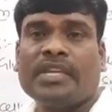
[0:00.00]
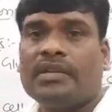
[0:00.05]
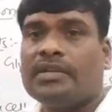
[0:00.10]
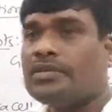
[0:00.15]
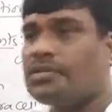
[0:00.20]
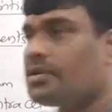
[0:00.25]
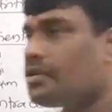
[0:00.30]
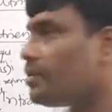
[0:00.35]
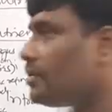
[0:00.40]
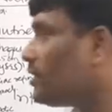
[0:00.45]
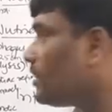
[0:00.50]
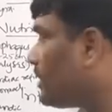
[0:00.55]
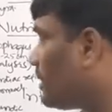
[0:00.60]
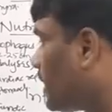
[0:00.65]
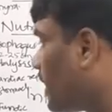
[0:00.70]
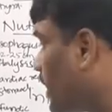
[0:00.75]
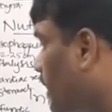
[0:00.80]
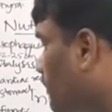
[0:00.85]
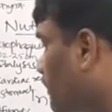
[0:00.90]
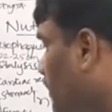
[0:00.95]
so in
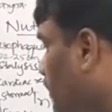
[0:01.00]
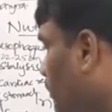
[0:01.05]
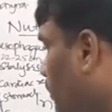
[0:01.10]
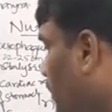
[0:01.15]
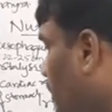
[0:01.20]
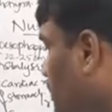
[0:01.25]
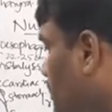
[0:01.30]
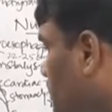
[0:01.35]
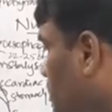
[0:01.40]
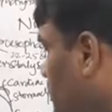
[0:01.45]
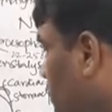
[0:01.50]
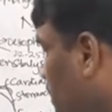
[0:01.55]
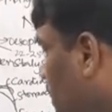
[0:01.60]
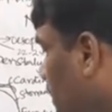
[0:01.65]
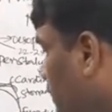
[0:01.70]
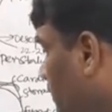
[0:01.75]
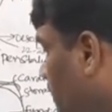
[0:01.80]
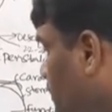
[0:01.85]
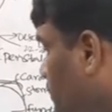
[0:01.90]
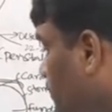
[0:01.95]
herbivores,
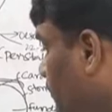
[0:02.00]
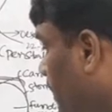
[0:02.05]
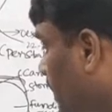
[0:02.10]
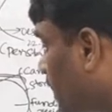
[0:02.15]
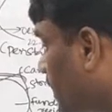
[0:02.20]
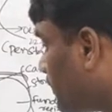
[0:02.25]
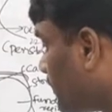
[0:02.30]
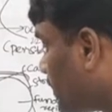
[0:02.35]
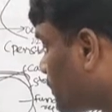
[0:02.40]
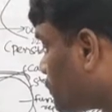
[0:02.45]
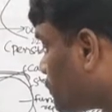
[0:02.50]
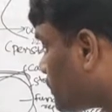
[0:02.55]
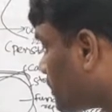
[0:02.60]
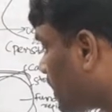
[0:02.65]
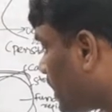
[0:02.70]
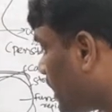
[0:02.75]
cecum is very much